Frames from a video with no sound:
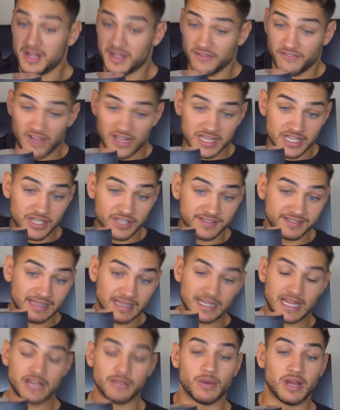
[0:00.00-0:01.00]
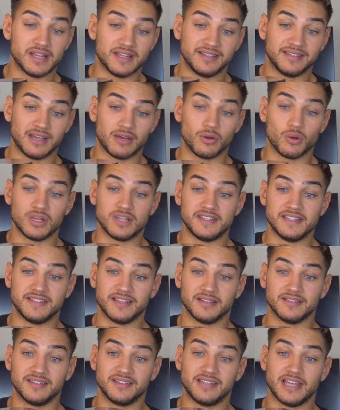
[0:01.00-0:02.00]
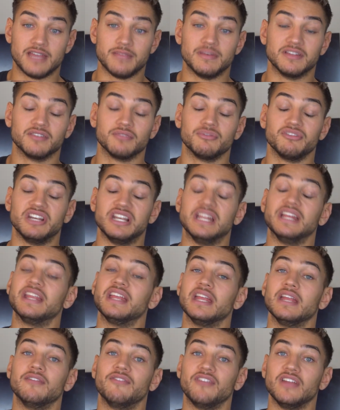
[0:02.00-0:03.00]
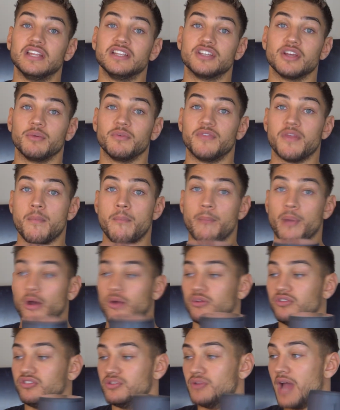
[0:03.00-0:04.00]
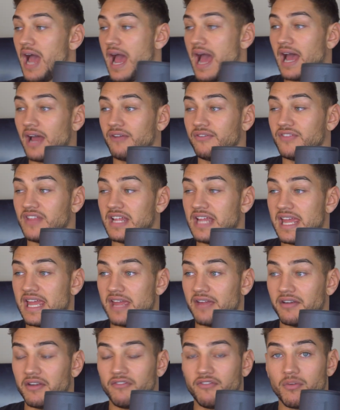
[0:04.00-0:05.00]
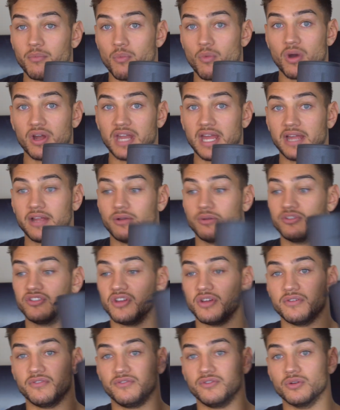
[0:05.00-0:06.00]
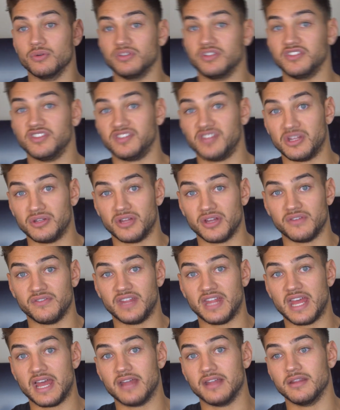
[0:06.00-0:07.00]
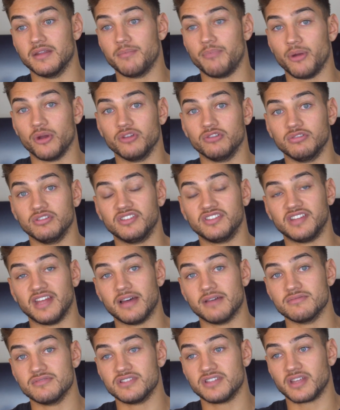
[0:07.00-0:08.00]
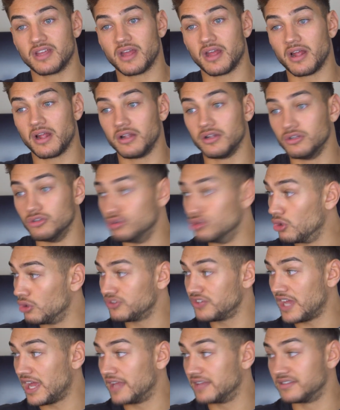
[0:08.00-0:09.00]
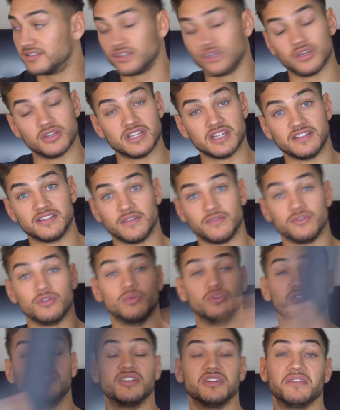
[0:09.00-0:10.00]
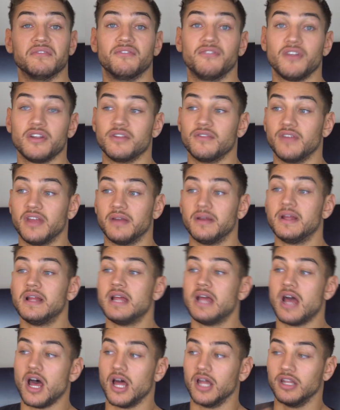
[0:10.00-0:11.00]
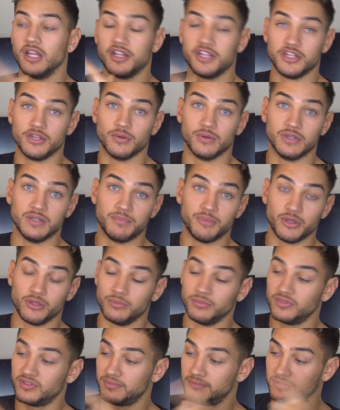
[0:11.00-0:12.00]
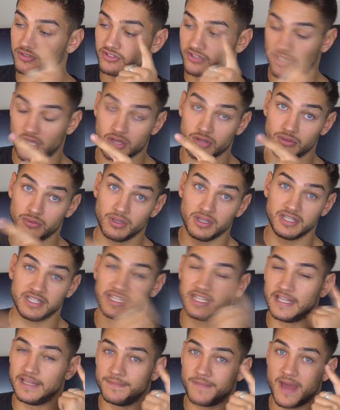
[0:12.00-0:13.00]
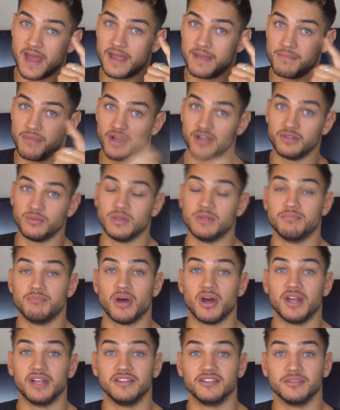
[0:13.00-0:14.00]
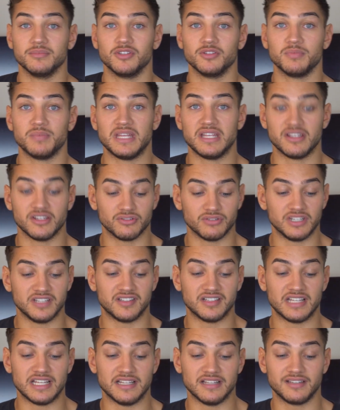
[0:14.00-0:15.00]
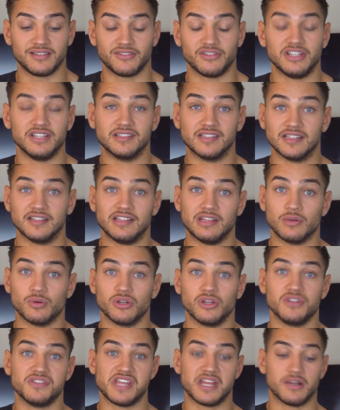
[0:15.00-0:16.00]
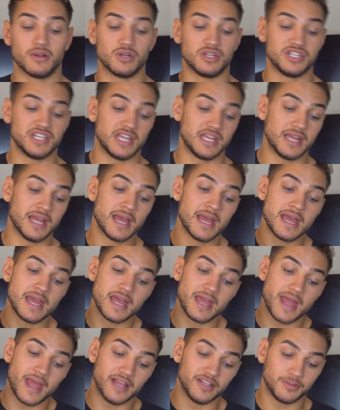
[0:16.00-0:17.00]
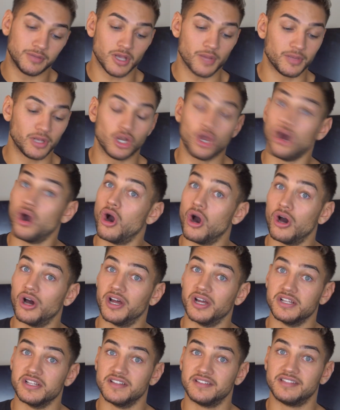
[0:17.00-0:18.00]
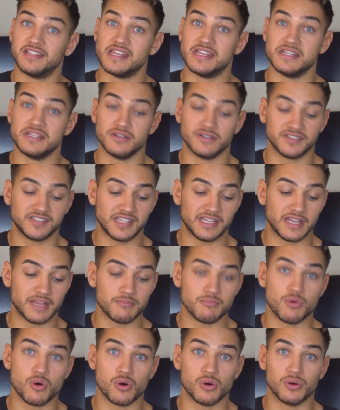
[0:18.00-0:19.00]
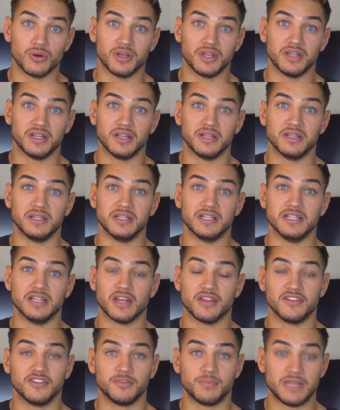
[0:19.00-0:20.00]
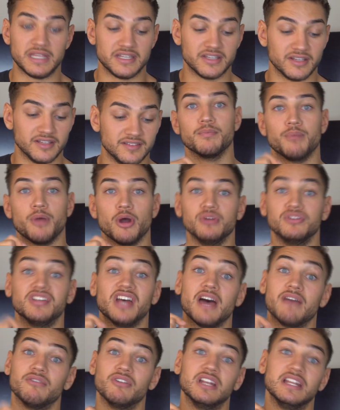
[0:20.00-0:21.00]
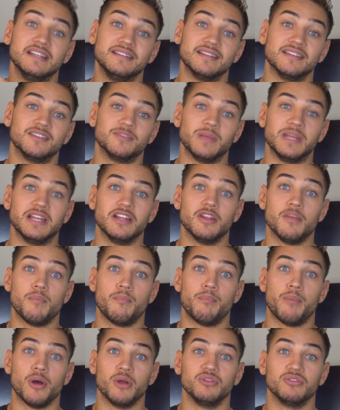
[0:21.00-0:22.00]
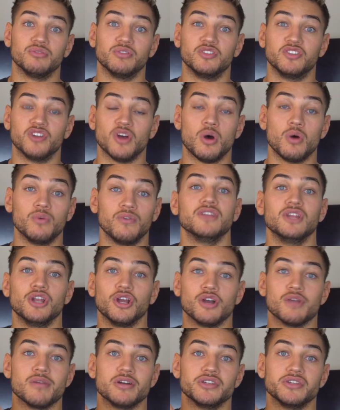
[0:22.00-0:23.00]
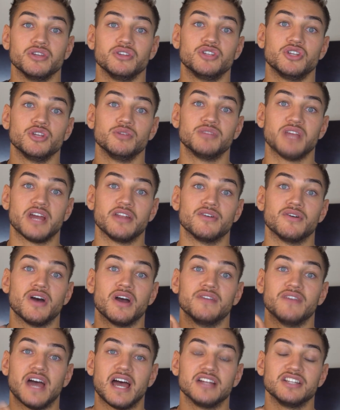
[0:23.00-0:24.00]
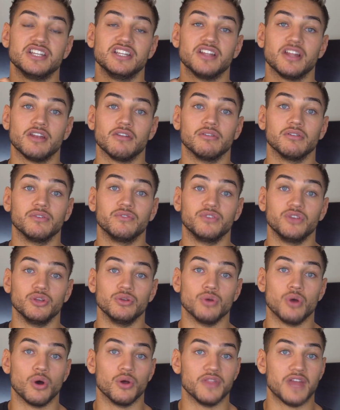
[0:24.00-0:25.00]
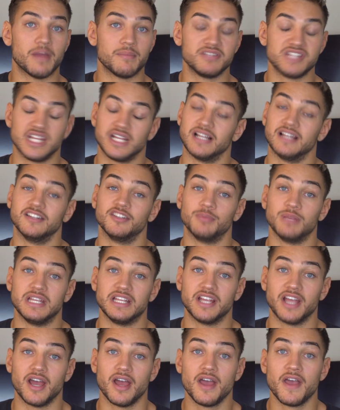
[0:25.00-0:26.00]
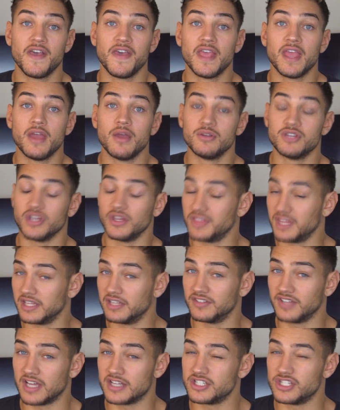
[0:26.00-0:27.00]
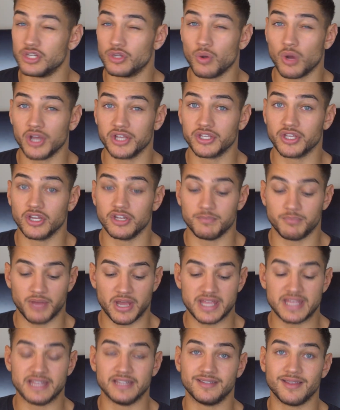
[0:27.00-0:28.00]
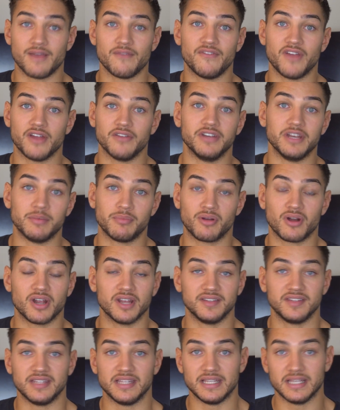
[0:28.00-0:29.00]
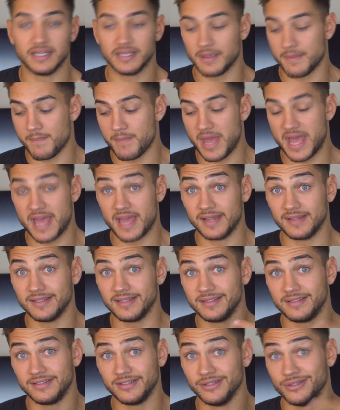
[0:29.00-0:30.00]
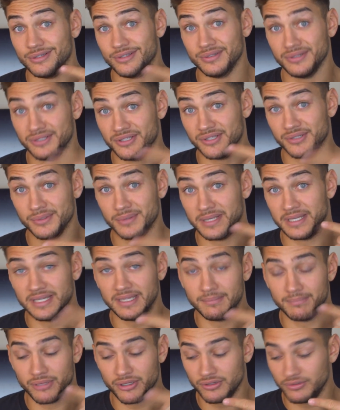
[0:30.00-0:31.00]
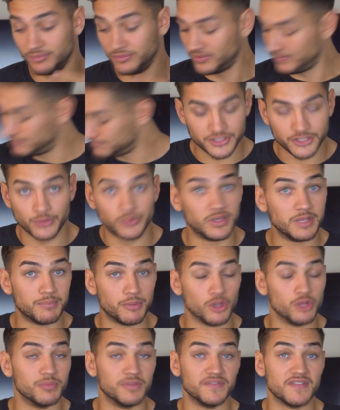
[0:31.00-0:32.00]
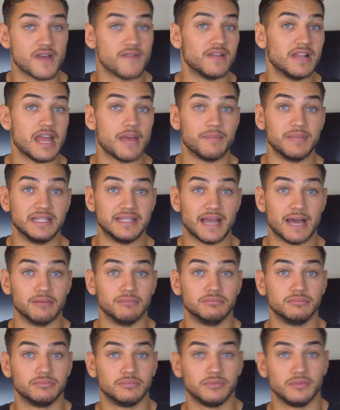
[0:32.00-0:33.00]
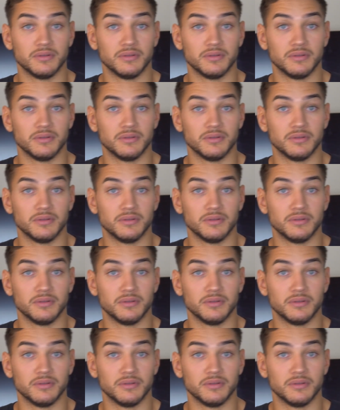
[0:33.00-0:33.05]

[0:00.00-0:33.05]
The fact that you can stand anywhere and the sound quality sounds the same is a really key feature. With the Bose, you have to hear it from one angle, so if you were to stood over there, the Bose would sound not as good as if you were stood in front of it, unlike the UE booms. So keep that in mind when buying some speakers recently. This 360 audio technology is becoming a lot hotter, and you're seeing it more in other speakers. Bose have released a speaker, the Bose Resolve. If you look on my YouTube channel, I've actually done a review on that particular speaker, which I think is actually quite good, but it is very pricey compared to UE booms. UE Boom have never let me down.